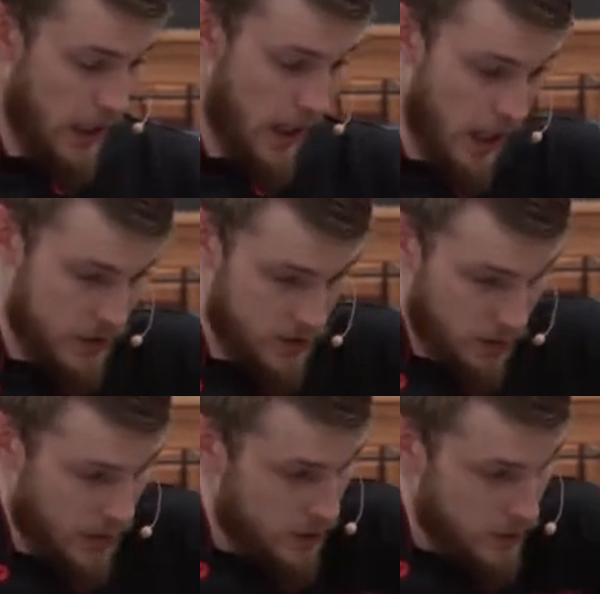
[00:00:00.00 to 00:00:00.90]
So
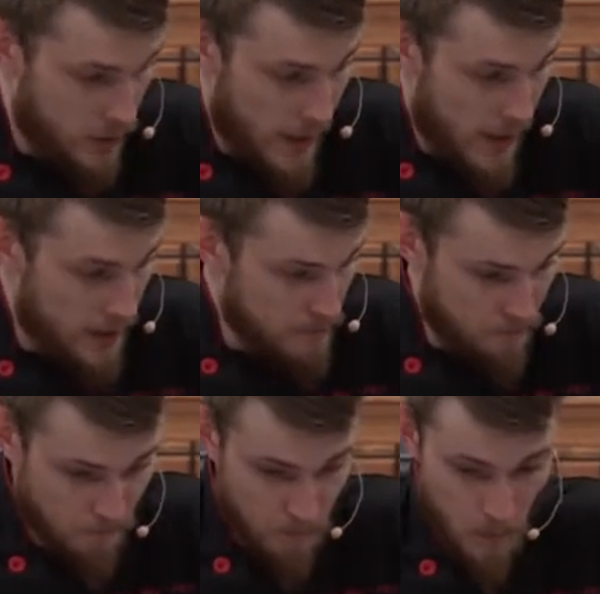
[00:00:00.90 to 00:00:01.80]
we're going to do
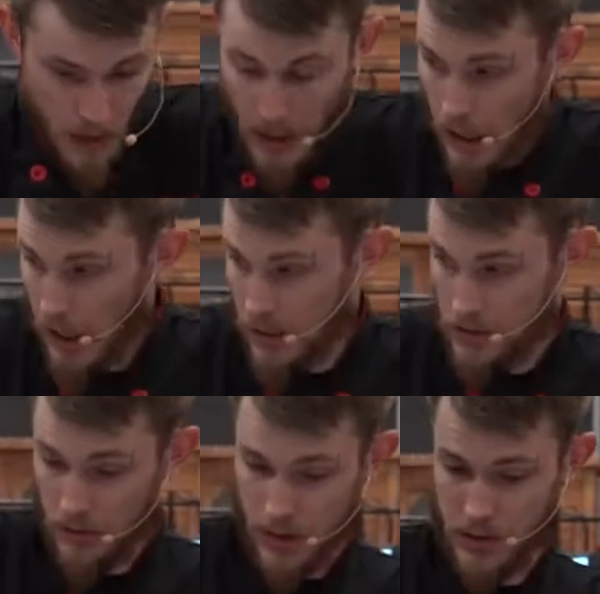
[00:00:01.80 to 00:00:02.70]
that.
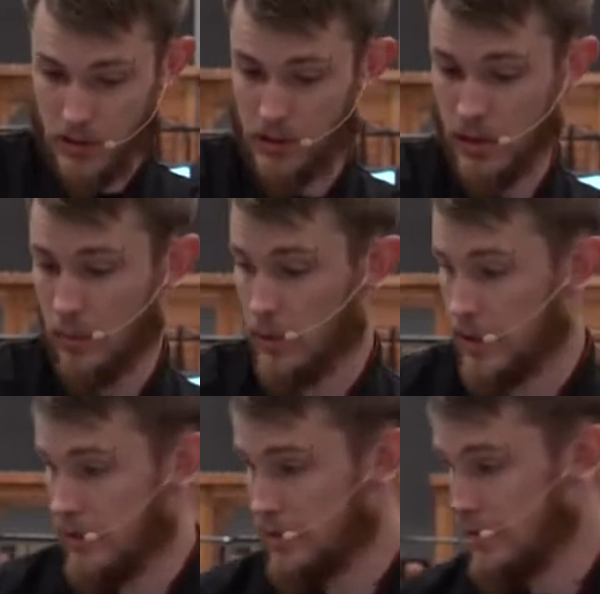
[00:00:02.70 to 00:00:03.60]
So let's just jump
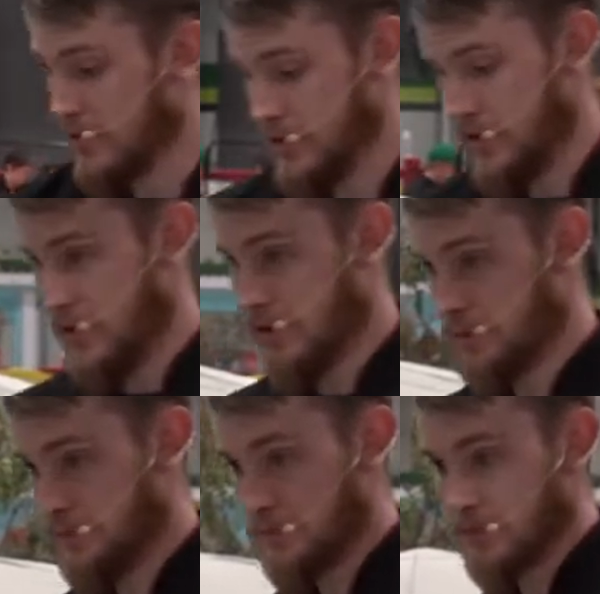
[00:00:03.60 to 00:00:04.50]
right into things here.
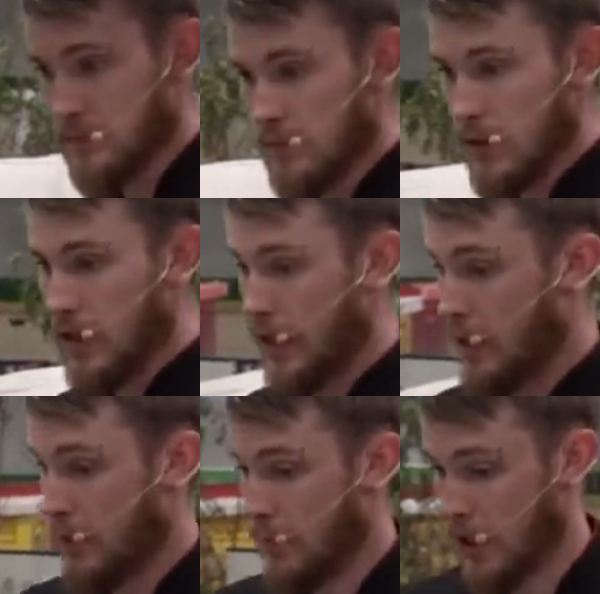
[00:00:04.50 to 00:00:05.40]
I
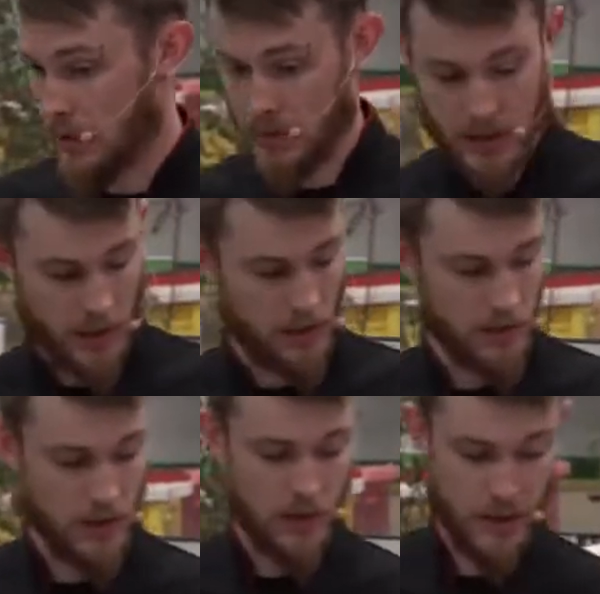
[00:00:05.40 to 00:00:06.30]
got my pot of
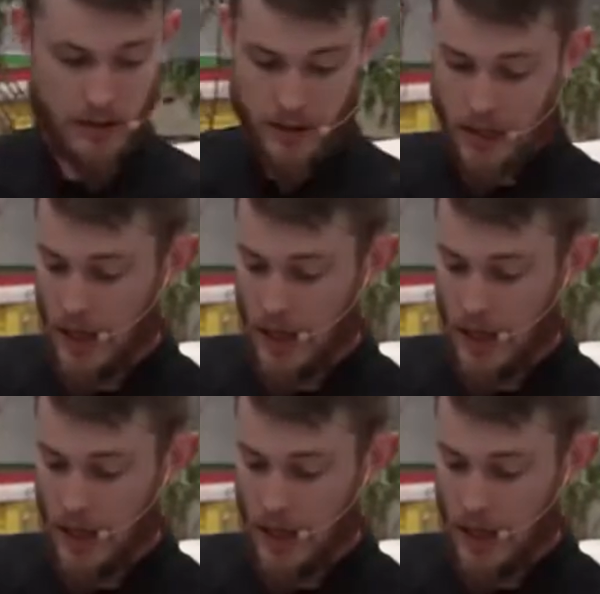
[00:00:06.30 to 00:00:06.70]
potatoes on.